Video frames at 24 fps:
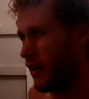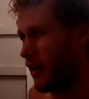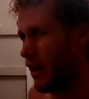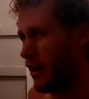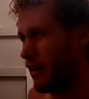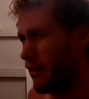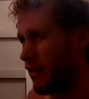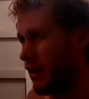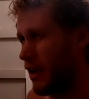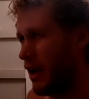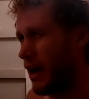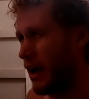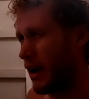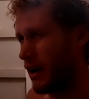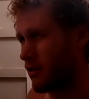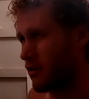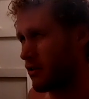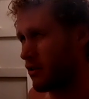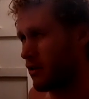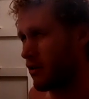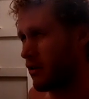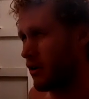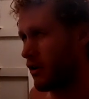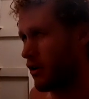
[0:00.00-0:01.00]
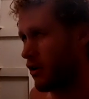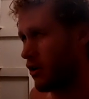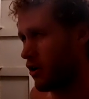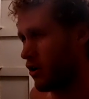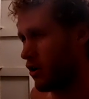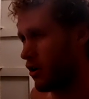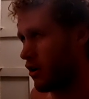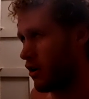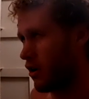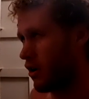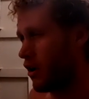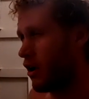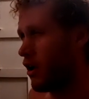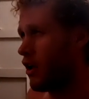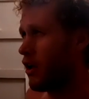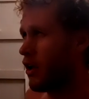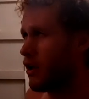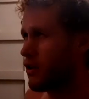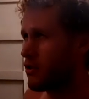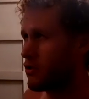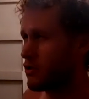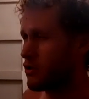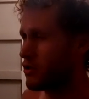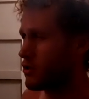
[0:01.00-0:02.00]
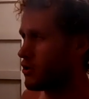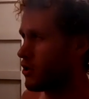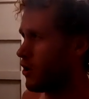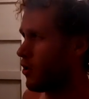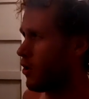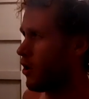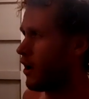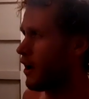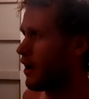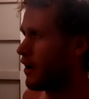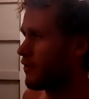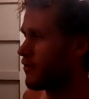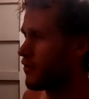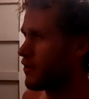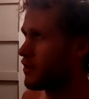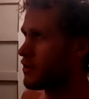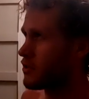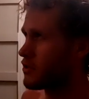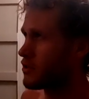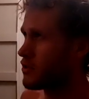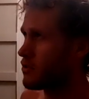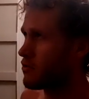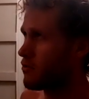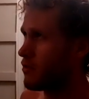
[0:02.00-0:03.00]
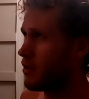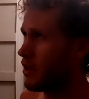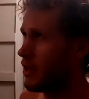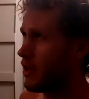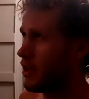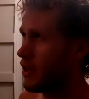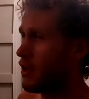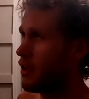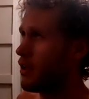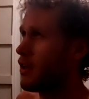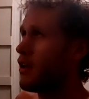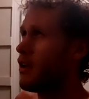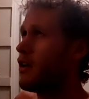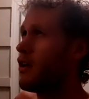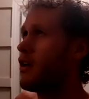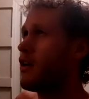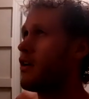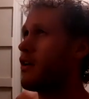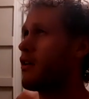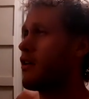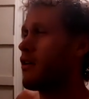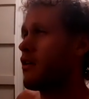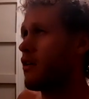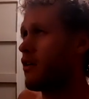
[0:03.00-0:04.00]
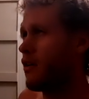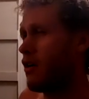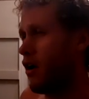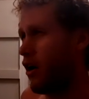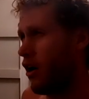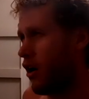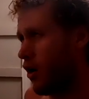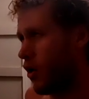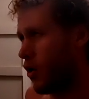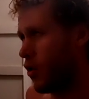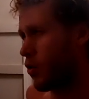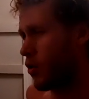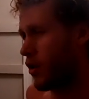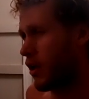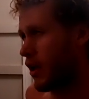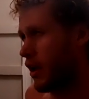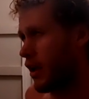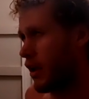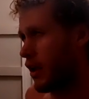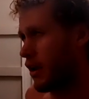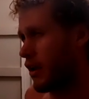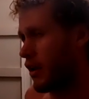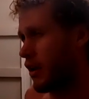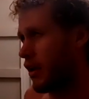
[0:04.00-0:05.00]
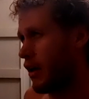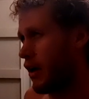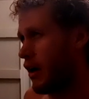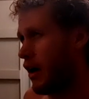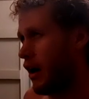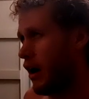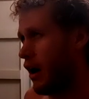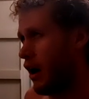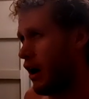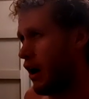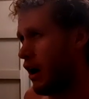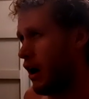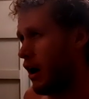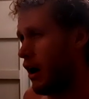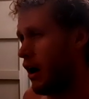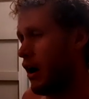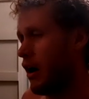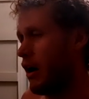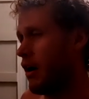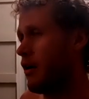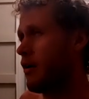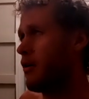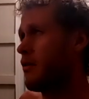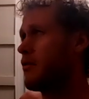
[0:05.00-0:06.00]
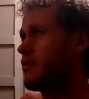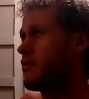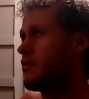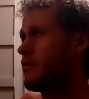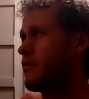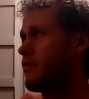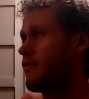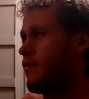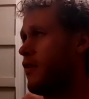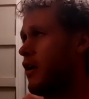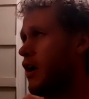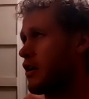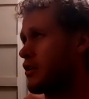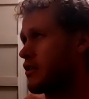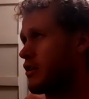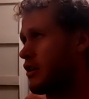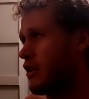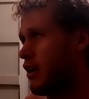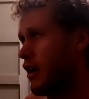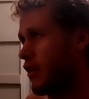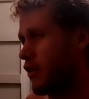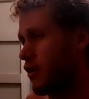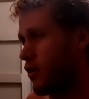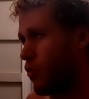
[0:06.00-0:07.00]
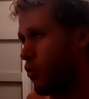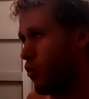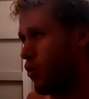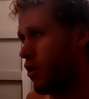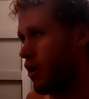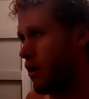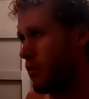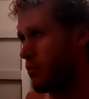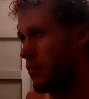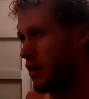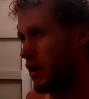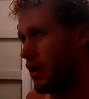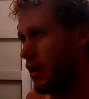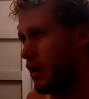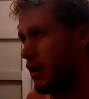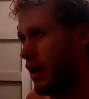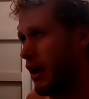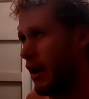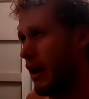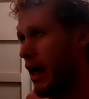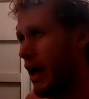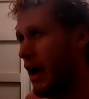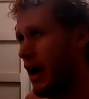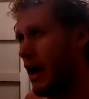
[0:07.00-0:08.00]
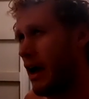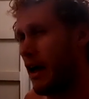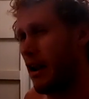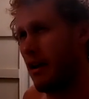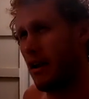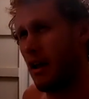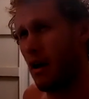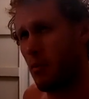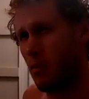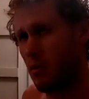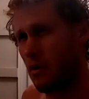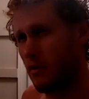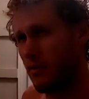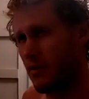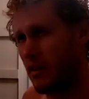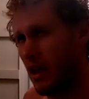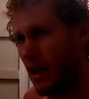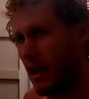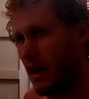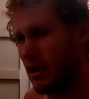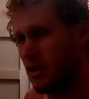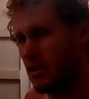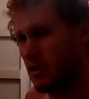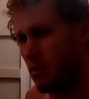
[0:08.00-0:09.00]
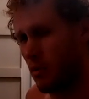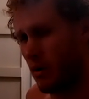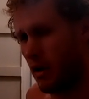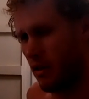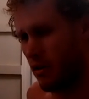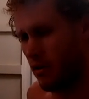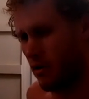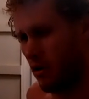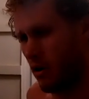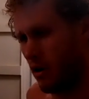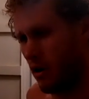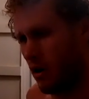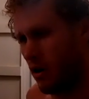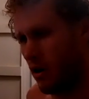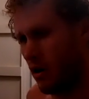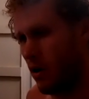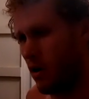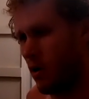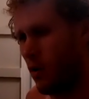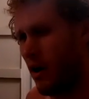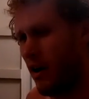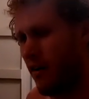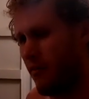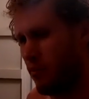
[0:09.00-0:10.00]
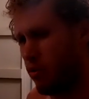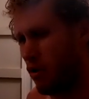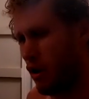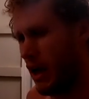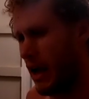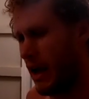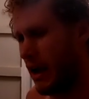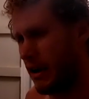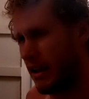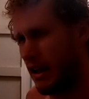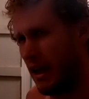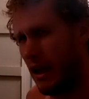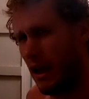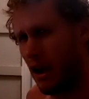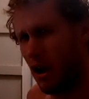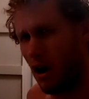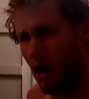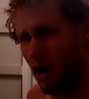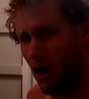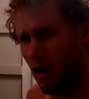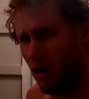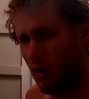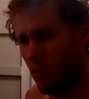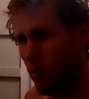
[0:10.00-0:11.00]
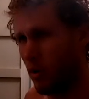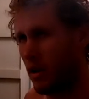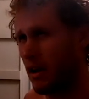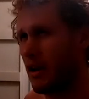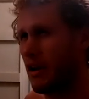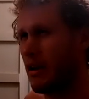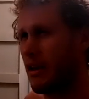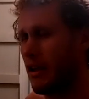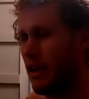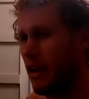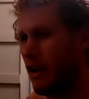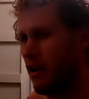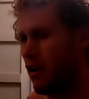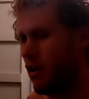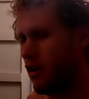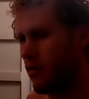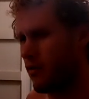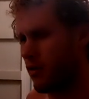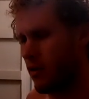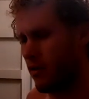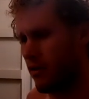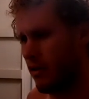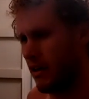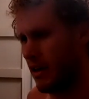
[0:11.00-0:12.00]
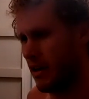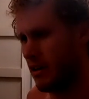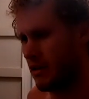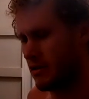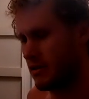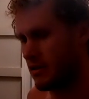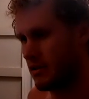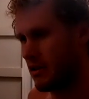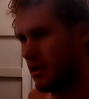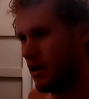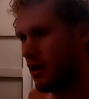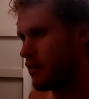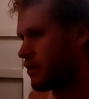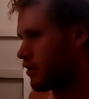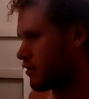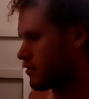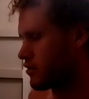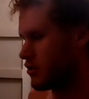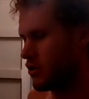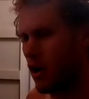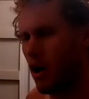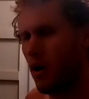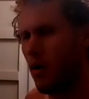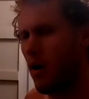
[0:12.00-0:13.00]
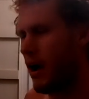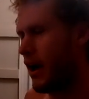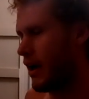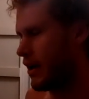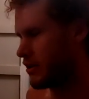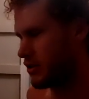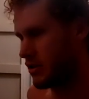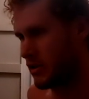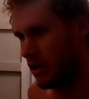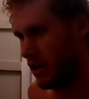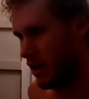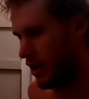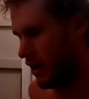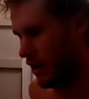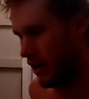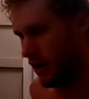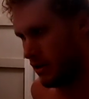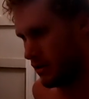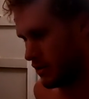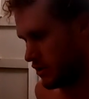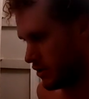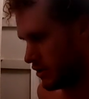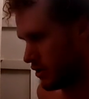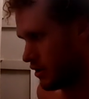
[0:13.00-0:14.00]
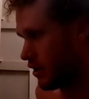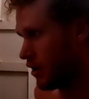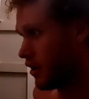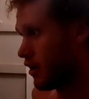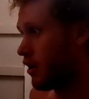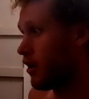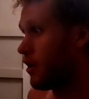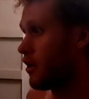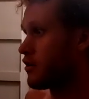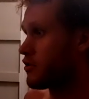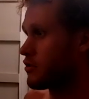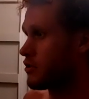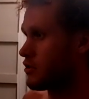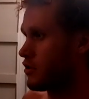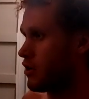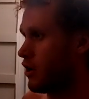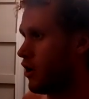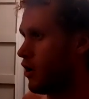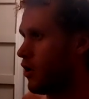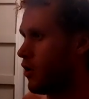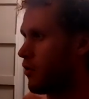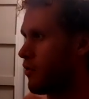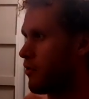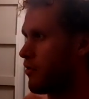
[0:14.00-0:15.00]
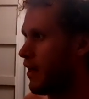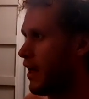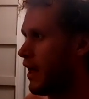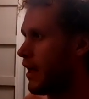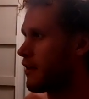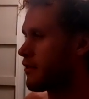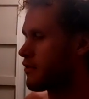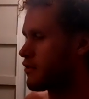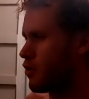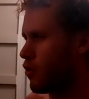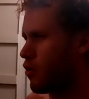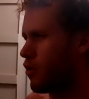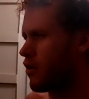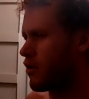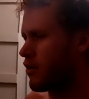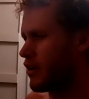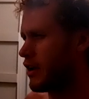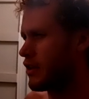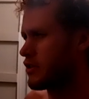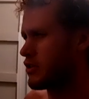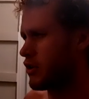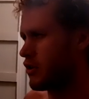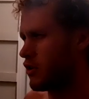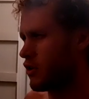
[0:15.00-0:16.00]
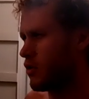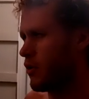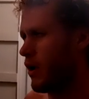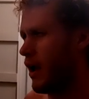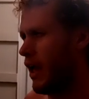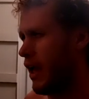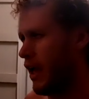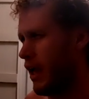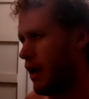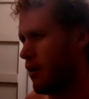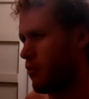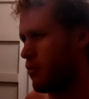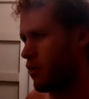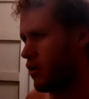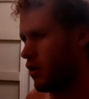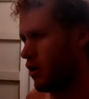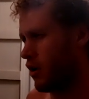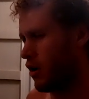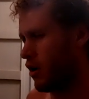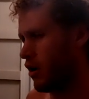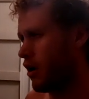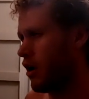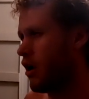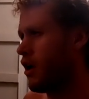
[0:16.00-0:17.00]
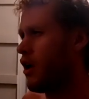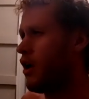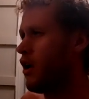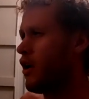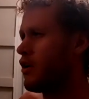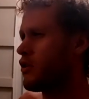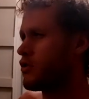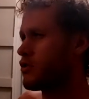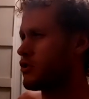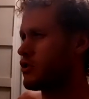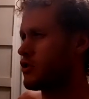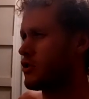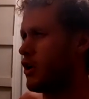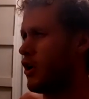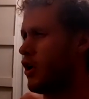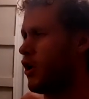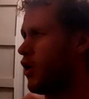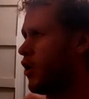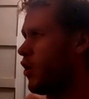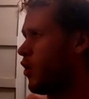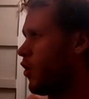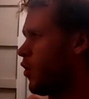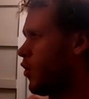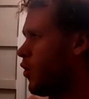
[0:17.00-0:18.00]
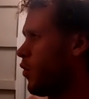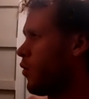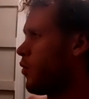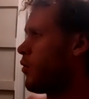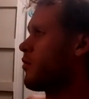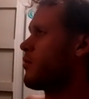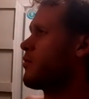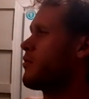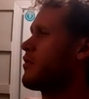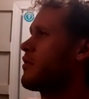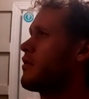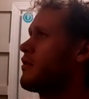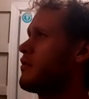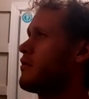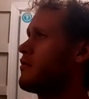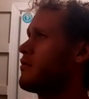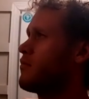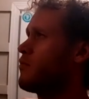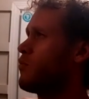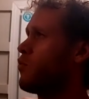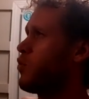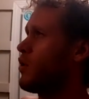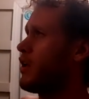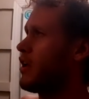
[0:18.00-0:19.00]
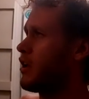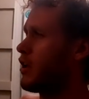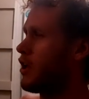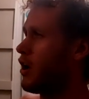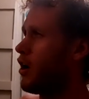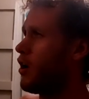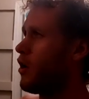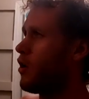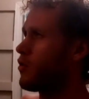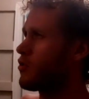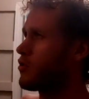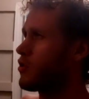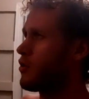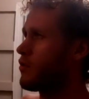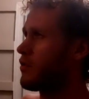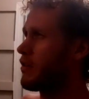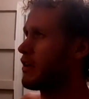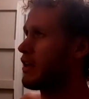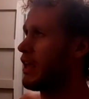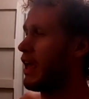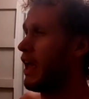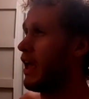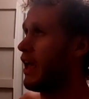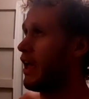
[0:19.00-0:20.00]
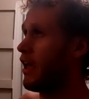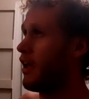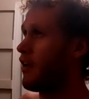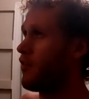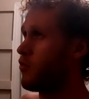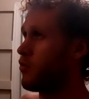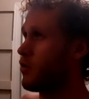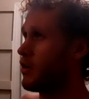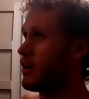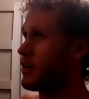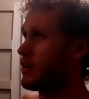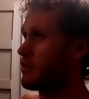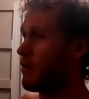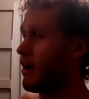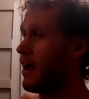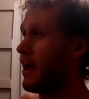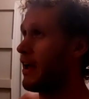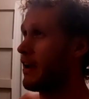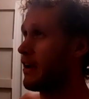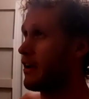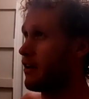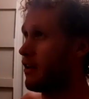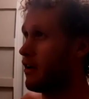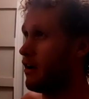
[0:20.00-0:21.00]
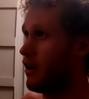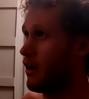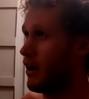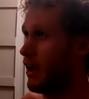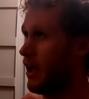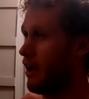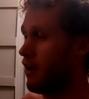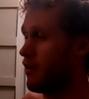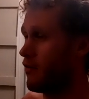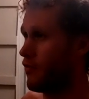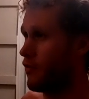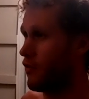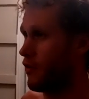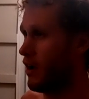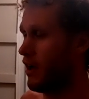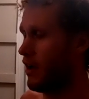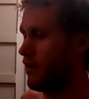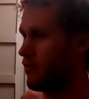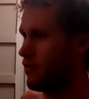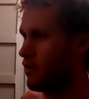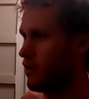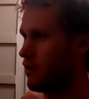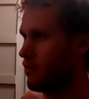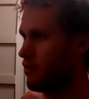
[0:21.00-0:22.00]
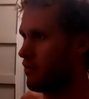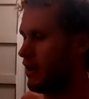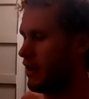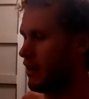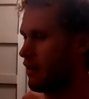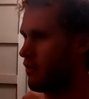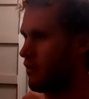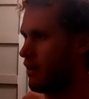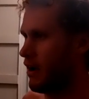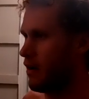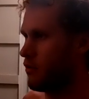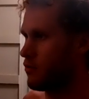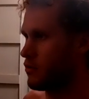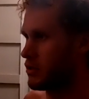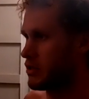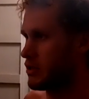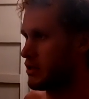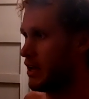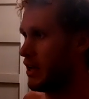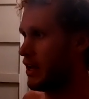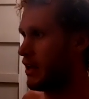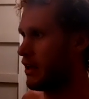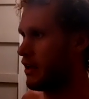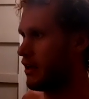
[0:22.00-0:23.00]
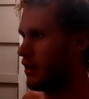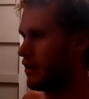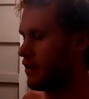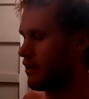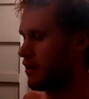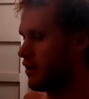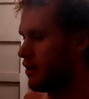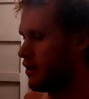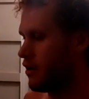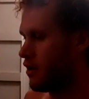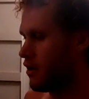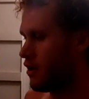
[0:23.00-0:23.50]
the actor and her. So obviously Odin fucked another woman and had a number of kids with her who have black hair. We need to get over this. There's no ice giants. So then Thor needs a new hammer. So we go to the cave where a dragon hung out forever, like Grant was saying,